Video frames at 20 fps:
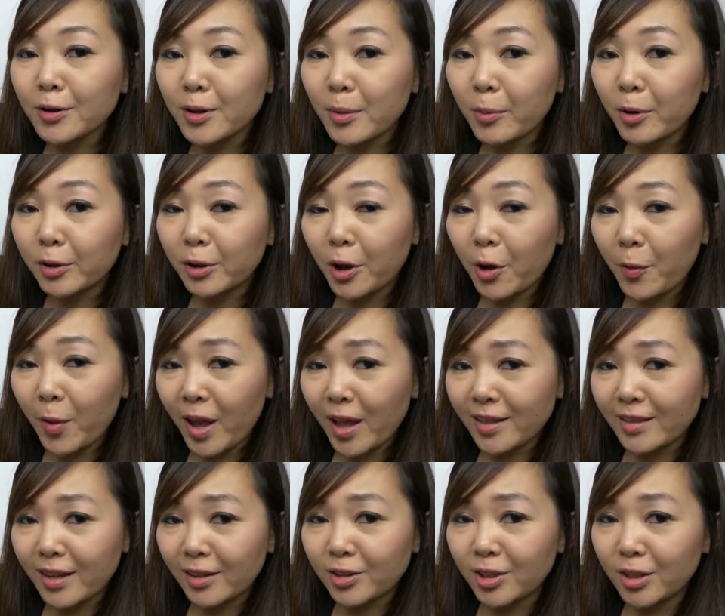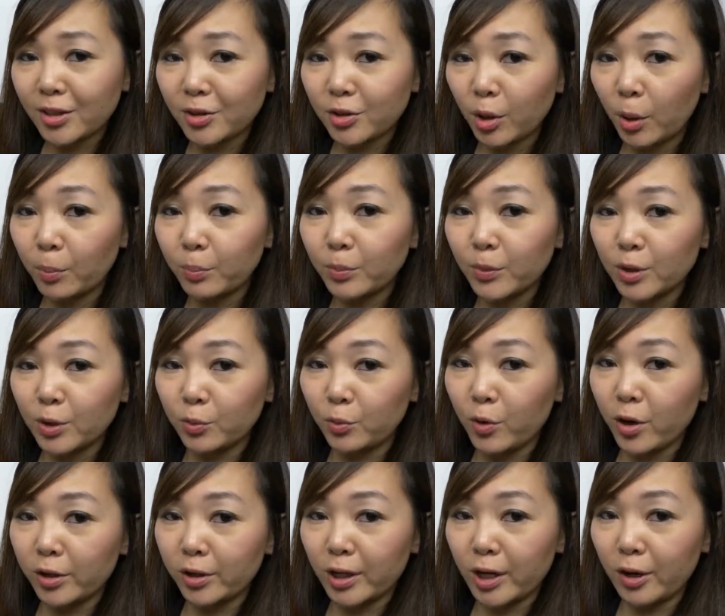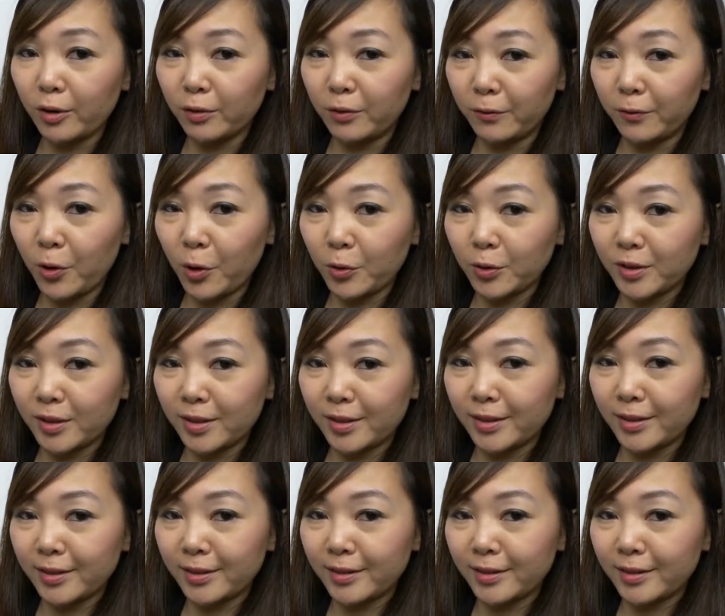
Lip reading: so I'm gonna go ahead and actually dump this water out first.